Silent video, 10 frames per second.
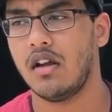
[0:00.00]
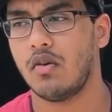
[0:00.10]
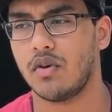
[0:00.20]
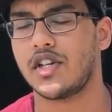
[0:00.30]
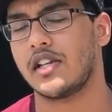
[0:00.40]

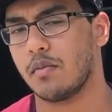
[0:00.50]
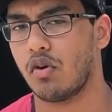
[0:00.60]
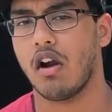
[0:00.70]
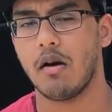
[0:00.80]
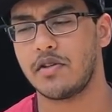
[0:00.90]
which has
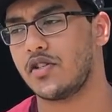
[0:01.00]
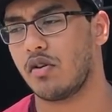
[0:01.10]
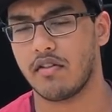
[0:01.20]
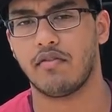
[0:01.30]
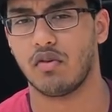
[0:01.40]
more options
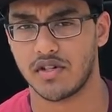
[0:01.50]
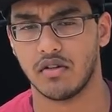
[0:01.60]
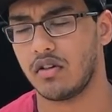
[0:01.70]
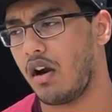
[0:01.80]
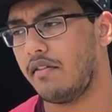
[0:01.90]
over the
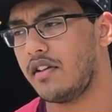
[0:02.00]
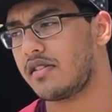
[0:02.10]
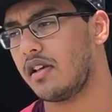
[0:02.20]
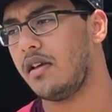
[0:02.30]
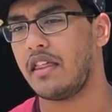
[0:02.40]
4-cylinder,
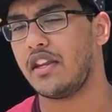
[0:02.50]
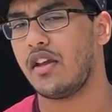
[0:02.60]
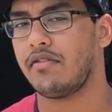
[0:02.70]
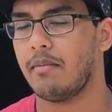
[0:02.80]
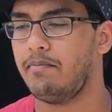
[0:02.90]
obviously. And then you
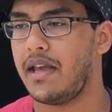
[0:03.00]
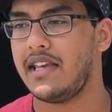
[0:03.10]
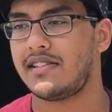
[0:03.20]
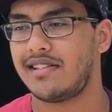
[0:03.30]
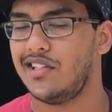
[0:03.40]
have the
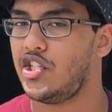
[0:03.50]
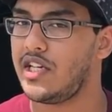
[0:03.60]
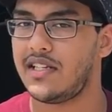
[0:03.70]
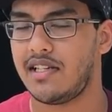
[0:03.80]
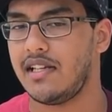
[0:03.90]
base
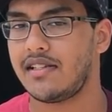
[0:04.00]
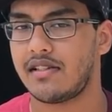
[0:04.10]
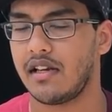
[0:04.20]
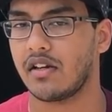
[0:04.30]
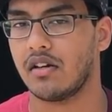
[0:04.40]
GT
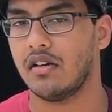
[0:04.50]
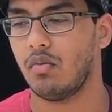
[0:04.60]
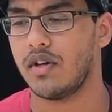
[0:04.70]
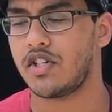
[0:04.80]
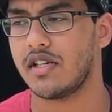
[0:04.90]
Stinger,
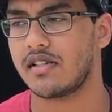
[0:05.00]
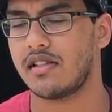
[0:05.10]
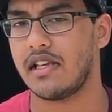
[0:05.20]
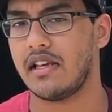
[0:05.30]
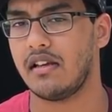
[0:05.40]
which is
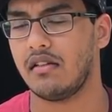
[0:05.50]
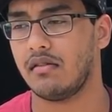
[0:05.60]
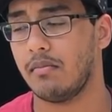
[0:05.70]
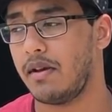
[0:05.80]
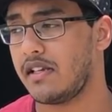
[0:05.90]
the
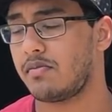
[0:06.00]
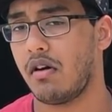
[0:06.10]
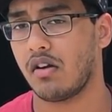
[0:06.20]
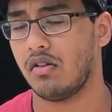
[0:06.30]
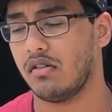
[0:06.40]
base
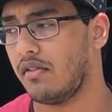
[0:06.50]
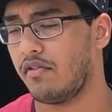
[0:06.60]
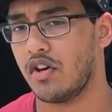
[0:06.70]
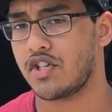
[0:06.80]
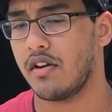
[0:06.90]
model
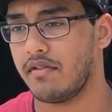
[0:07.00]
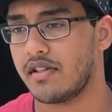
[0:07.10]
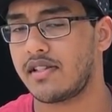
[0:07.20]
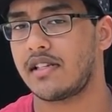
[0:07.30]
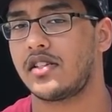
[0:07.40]
version of the
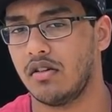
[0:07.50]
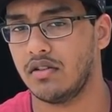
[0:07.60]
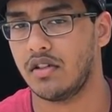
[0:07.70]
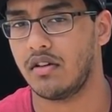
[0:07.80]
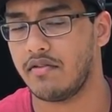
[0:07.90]

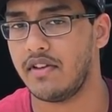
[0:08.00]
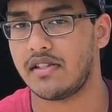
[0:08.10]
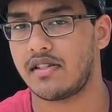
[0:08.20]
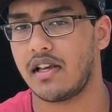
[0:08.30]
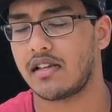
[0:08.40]
6-cylinder, the
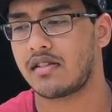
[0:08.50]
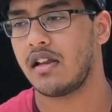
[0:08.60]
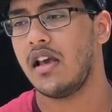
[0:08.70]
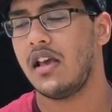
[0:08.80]
V6.